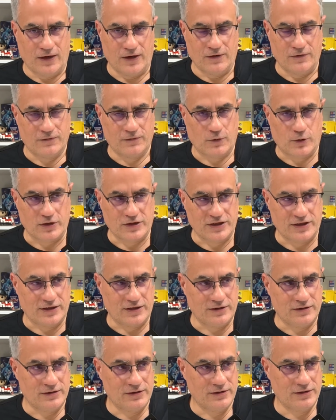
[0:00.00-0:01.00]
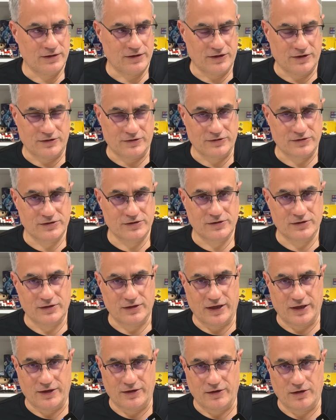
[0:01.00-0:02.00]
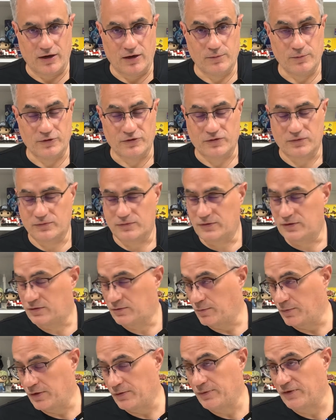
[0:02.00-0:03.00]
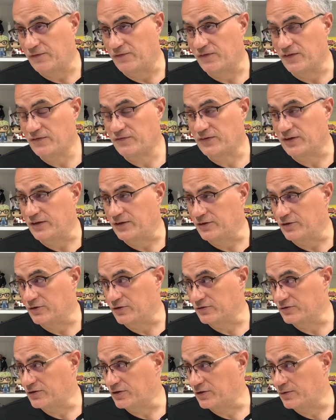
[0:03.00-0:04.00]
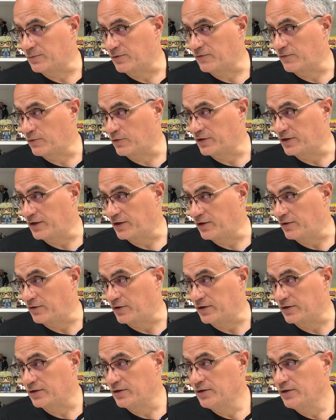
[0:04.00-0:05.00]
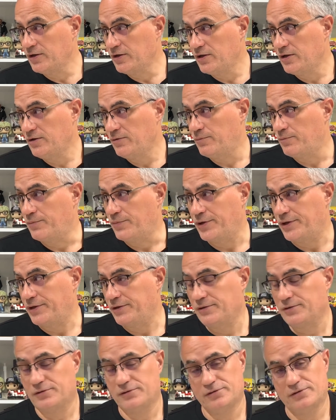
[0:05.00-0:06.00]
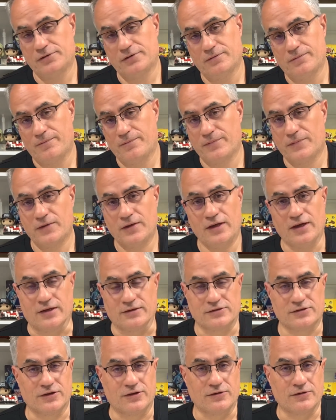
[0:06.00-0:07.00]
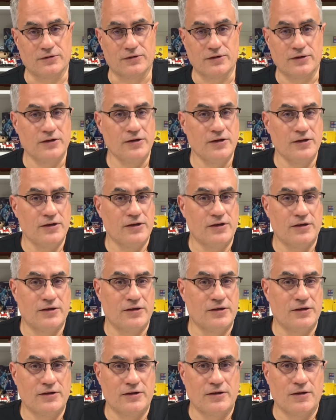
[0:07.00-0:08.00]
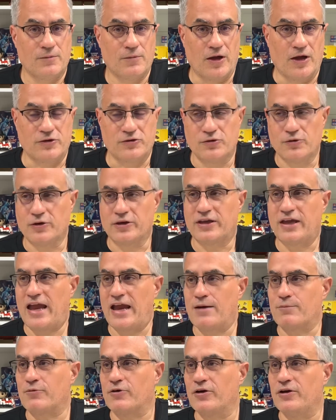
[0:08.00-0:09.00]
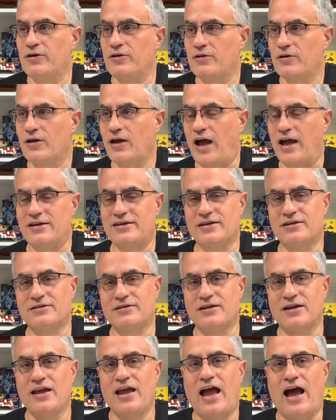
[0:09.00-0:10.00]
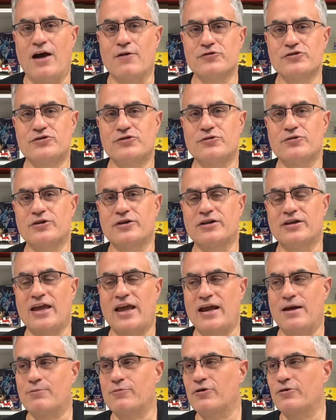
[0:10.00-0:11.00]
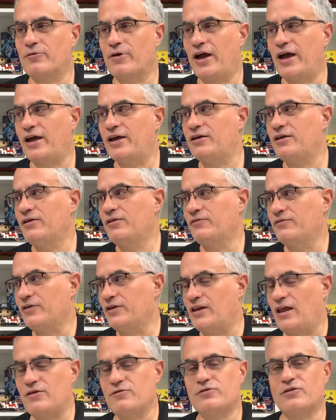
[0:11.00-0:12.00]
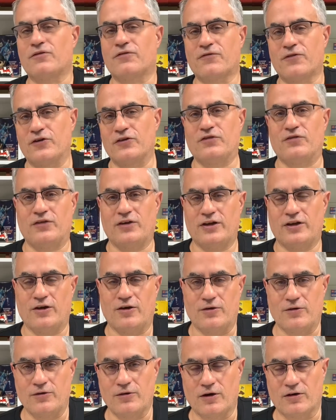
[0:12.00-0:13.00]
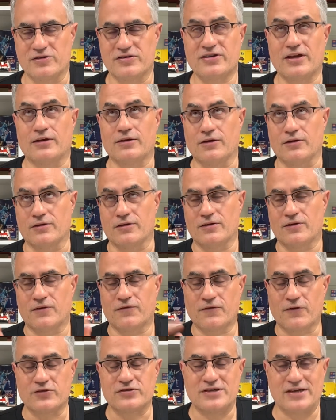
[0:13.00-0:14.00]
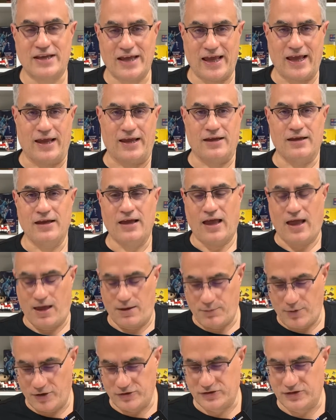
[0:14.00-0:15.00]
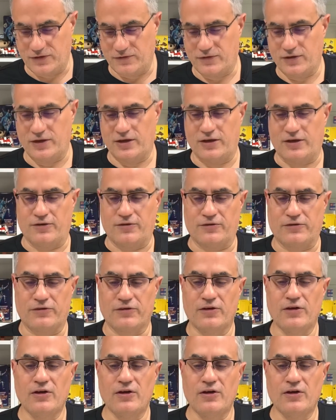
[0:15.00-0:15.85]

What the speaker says: 14 years later. Almost, it'll be 15 years here before you know it. But yeah, so doing camera, I was doing camera ride video. That was the first video, or the first day I posted videos